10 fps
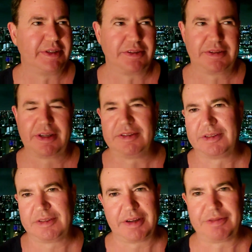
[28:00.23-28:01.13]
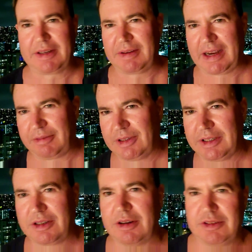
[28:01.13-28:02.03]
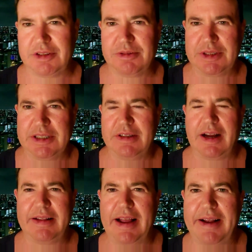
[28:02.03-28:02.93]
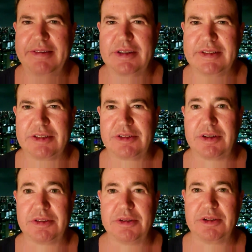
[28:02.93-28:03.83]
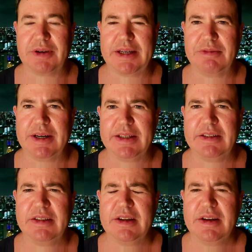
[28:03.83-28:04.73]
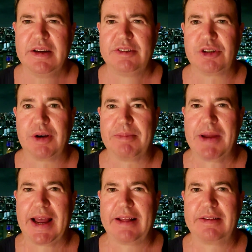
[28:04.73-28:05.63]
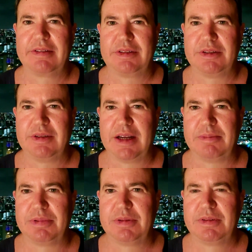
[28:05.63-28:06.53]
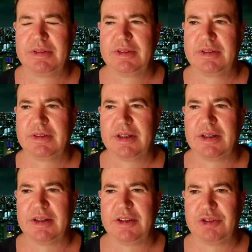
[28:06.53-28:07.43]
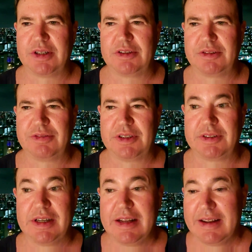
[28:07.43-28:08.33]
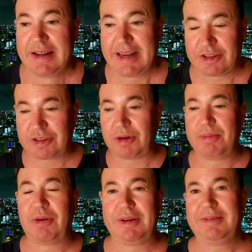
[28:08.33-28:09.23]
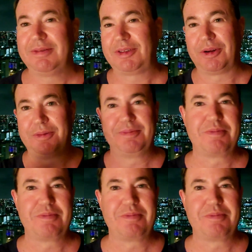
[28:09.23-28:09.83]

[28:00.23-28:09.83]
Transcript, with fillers: there's tons of stuff I, I really encourage you to read on that because that's also a great way. It's a great path to help uh, address your fears. It's so important. So